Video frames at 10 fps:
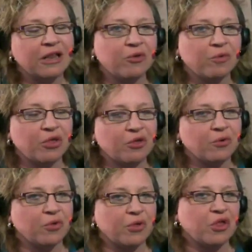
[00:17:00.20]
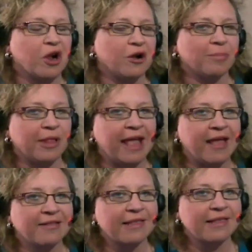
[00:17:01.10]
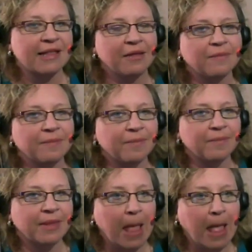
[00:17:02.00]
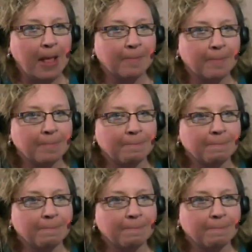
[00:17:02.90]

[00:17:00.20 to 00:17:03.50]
did you just start planting?